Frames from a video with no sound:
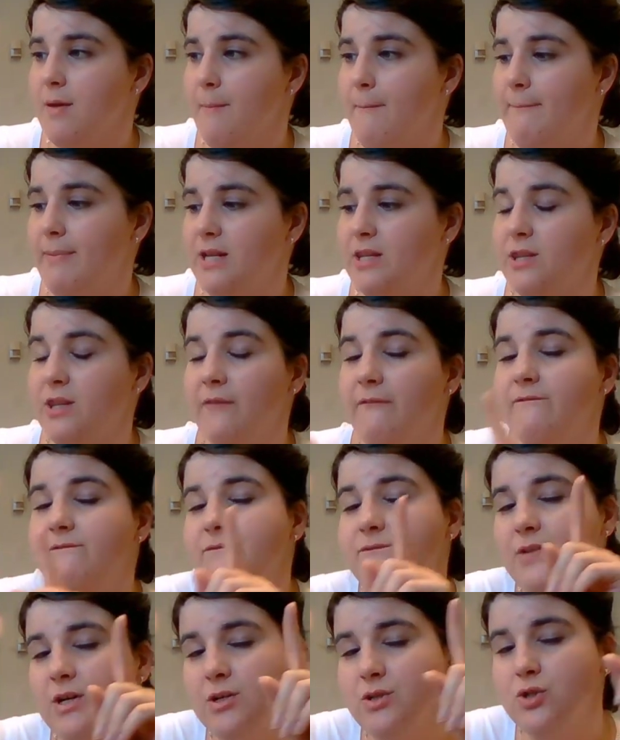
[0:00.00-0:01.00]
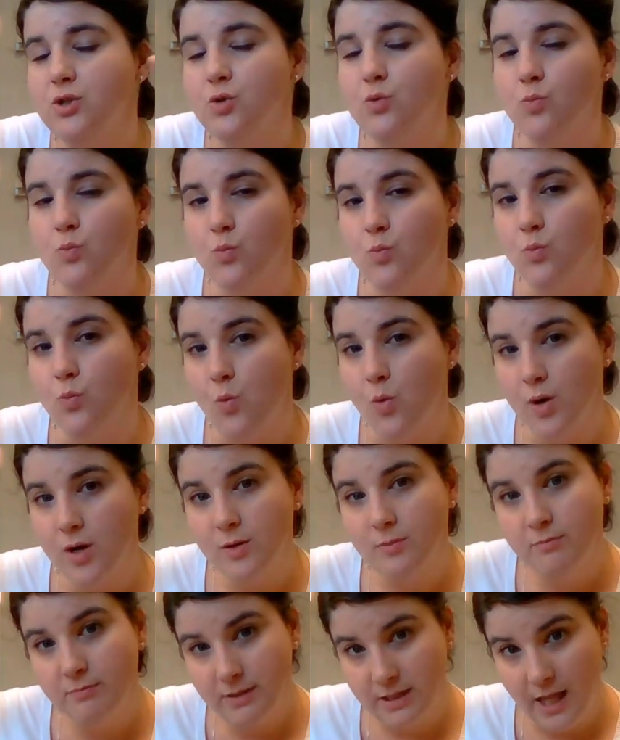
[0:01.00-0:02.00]
But the first
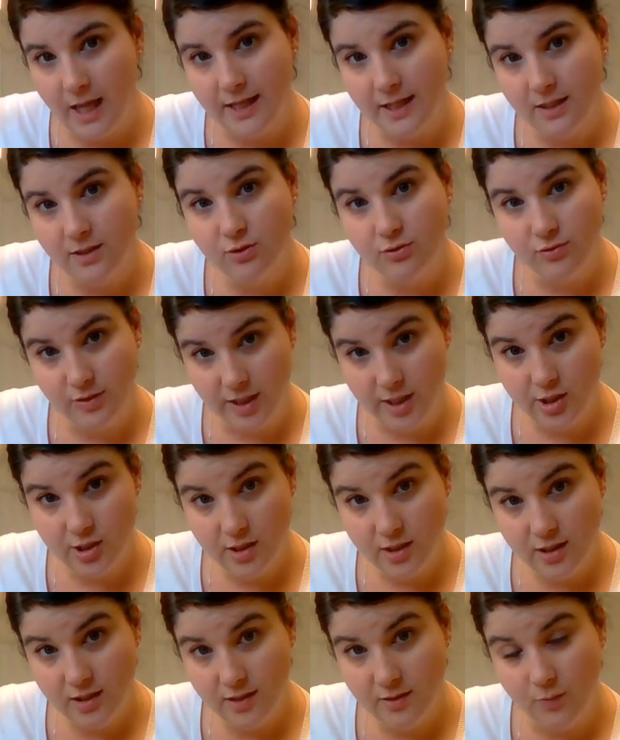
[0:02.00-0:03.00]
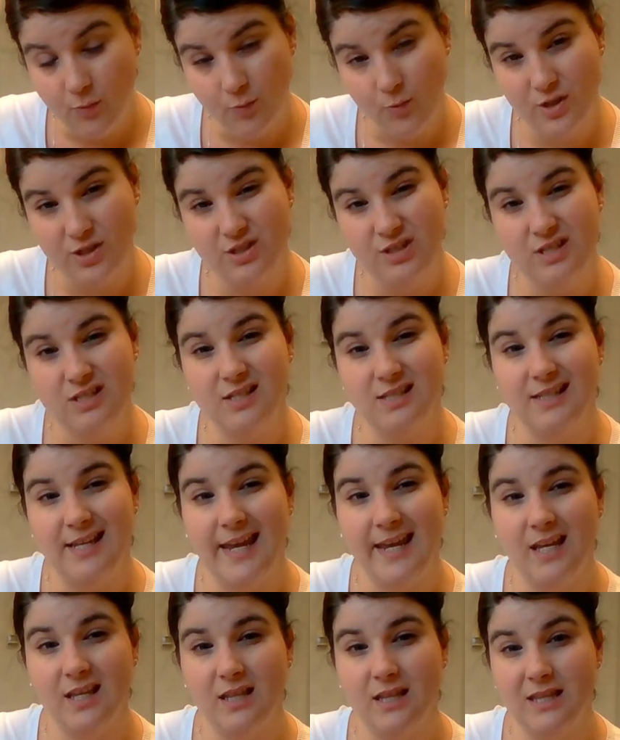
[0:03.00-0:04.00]
warm-blooded creature, which is
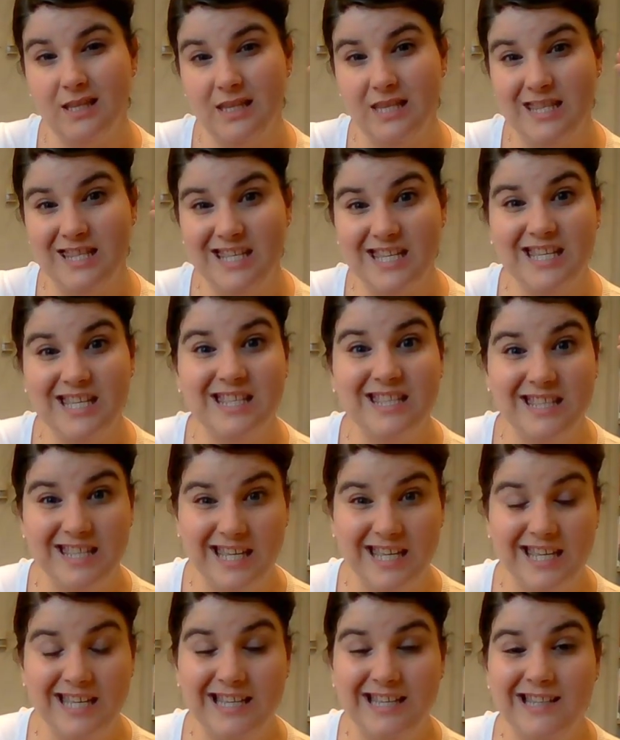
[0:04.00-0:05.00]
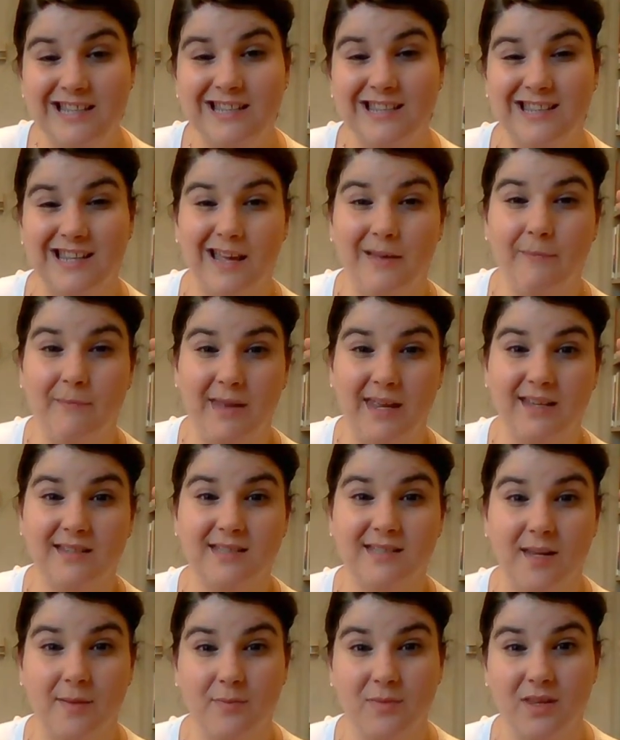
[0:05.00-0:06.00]
like the thing that makes
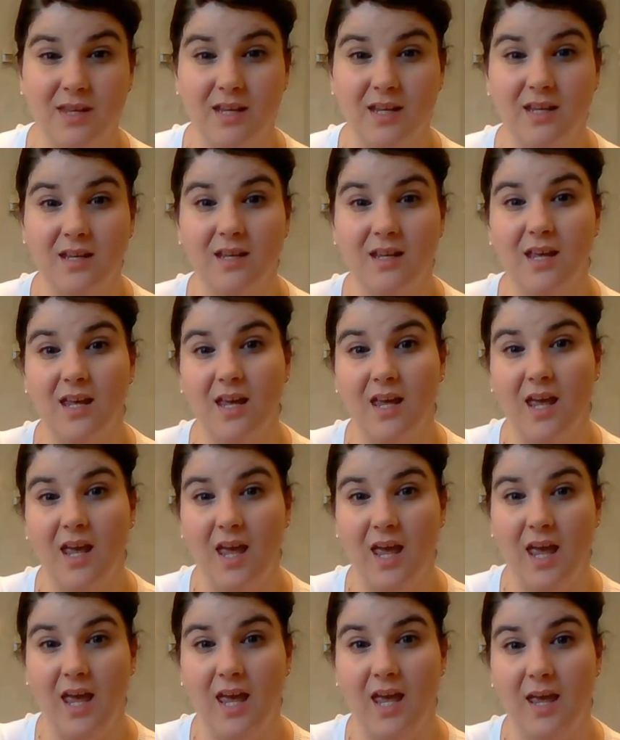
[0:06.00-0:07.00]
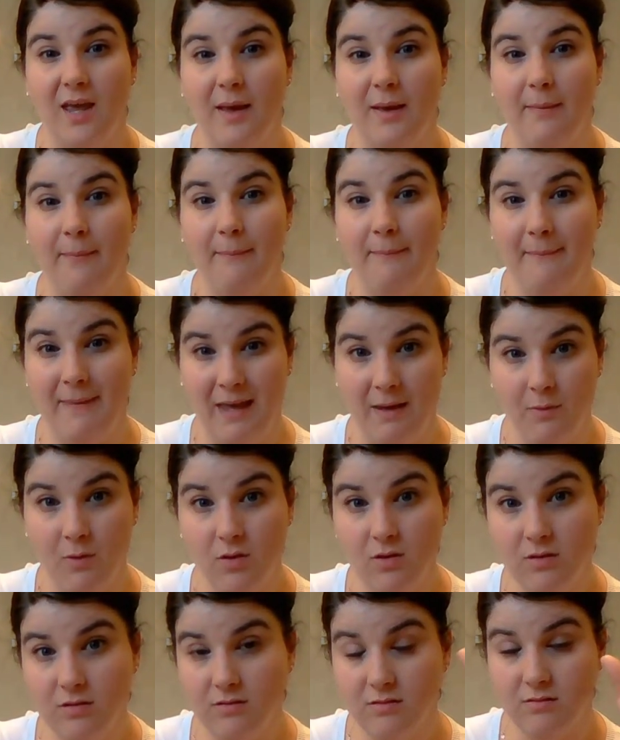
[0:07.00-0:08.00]
something a
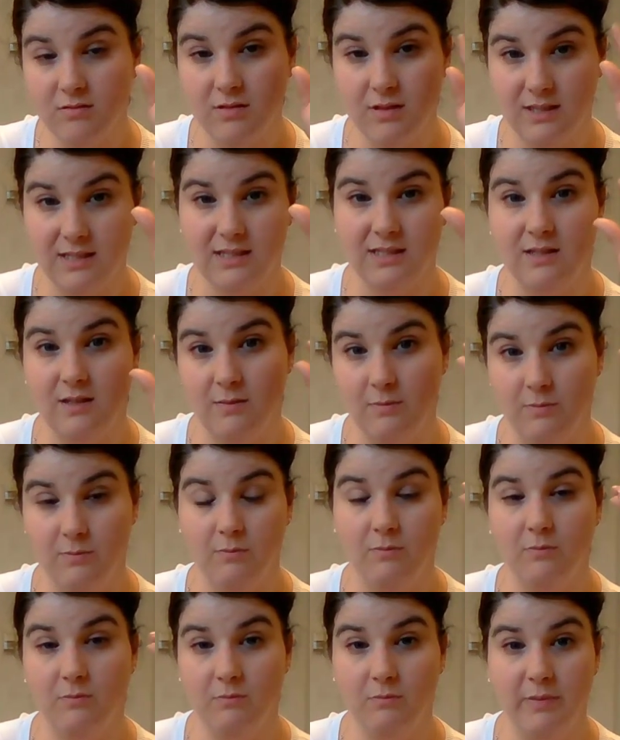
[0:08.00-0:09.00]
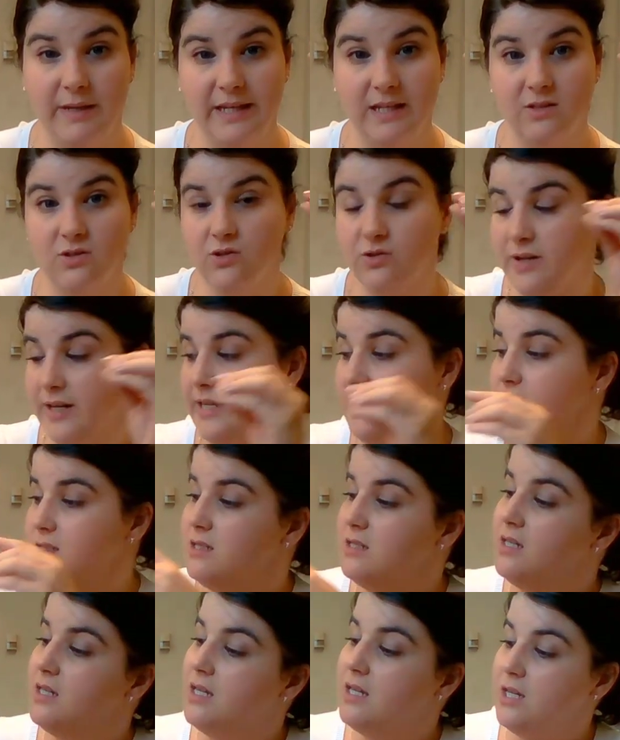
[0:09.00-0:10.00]
mammal, it's the biggest trait,
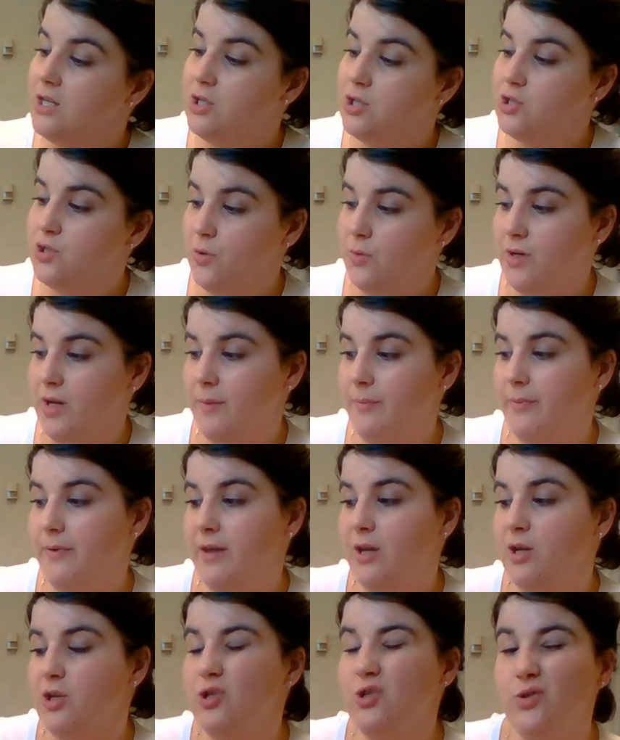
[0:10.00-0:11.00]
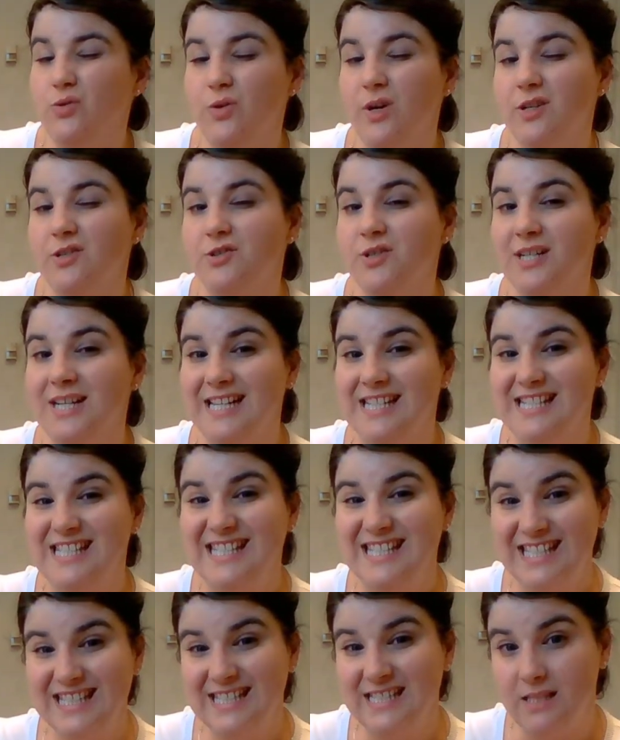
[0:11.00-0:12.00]
showed up
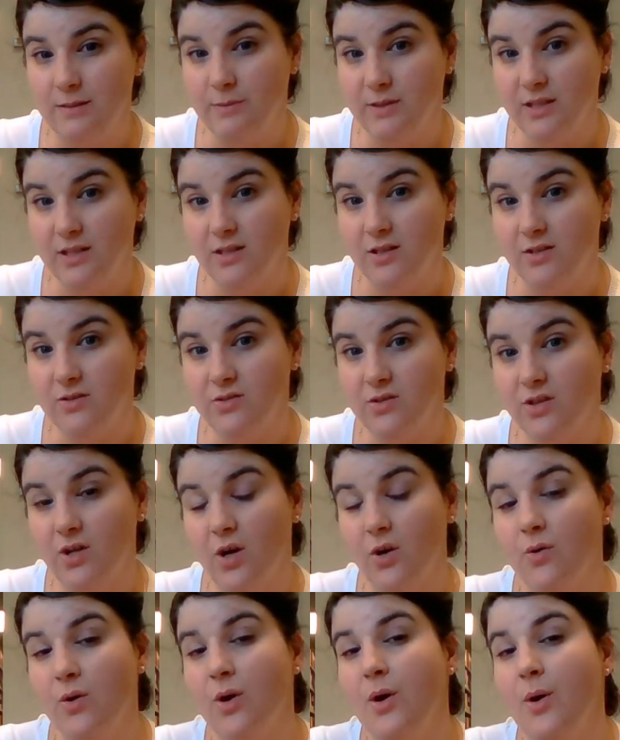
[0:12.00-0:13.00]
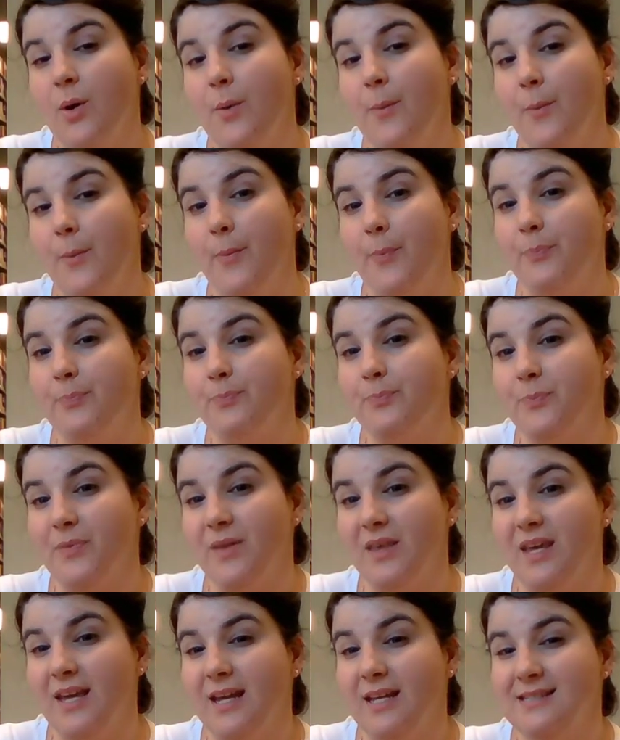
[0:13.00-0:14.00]
260 million years ago.
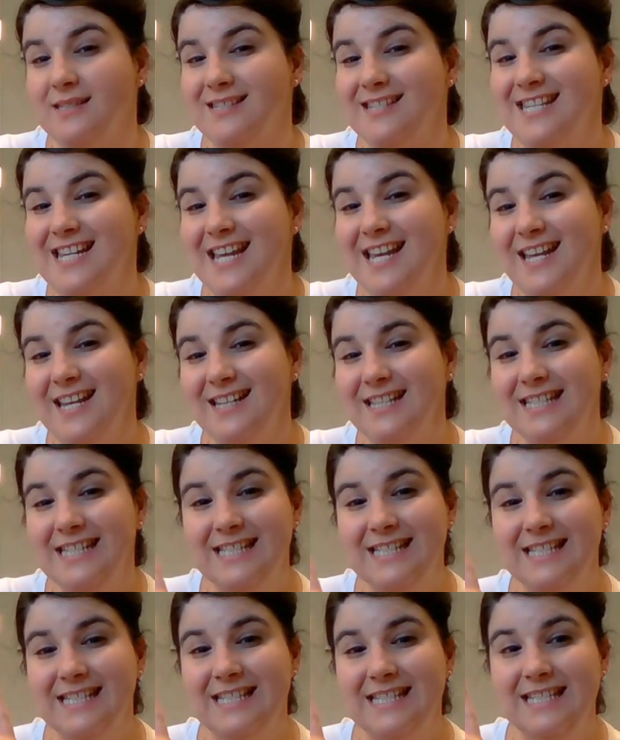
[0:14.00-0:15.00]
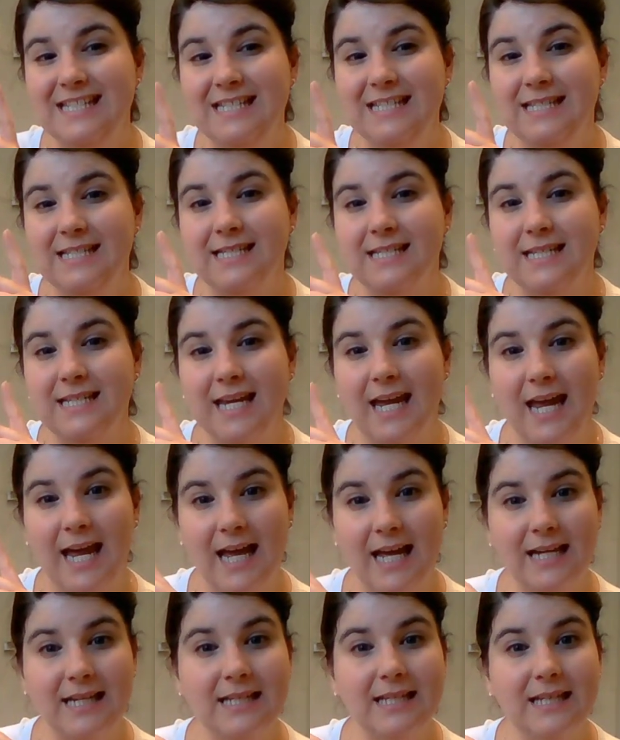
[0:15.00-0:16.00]
It's not
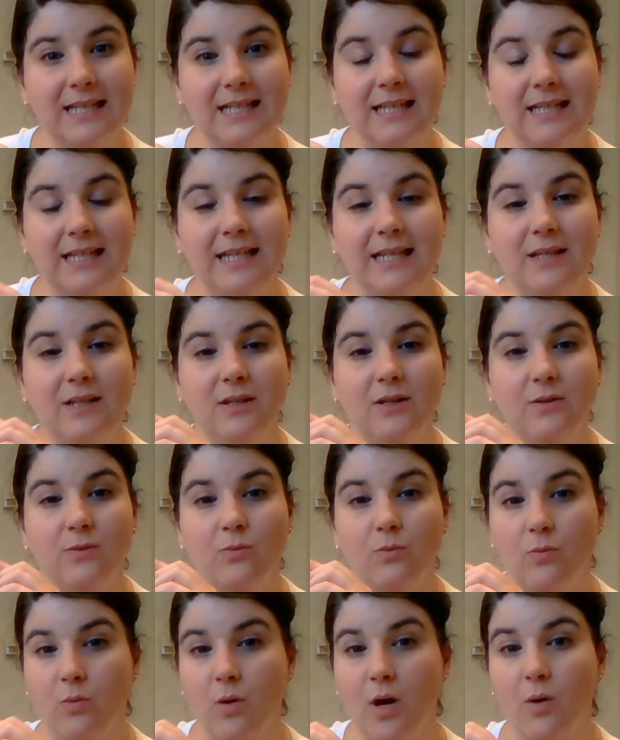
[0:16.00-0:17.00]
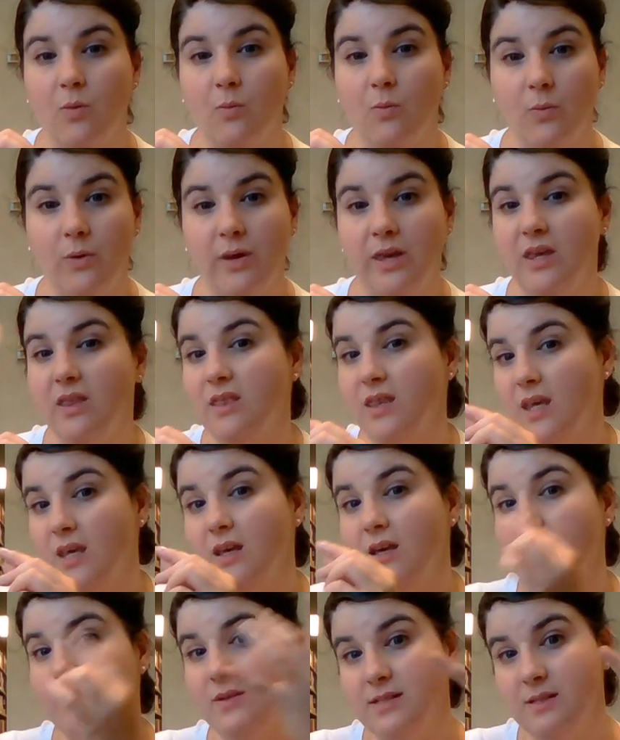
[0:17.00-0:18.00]
technically what we think
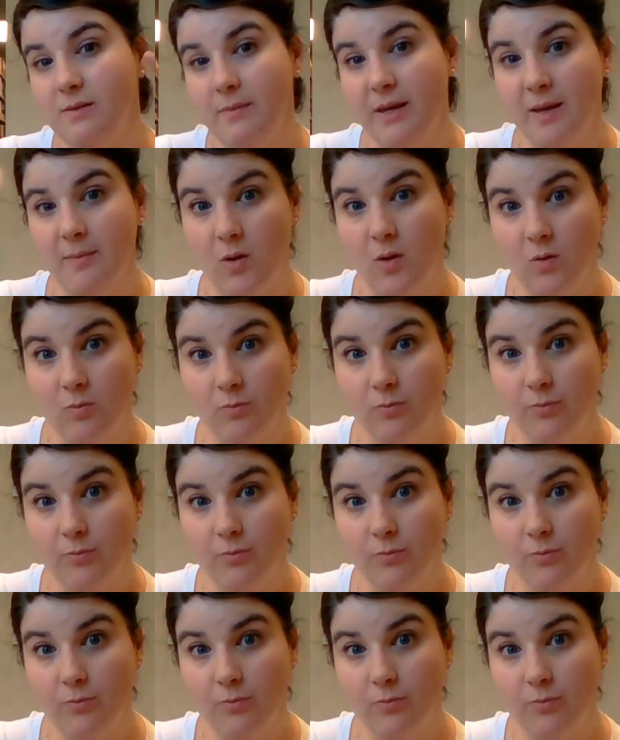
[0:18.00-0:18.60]
of as a mammal,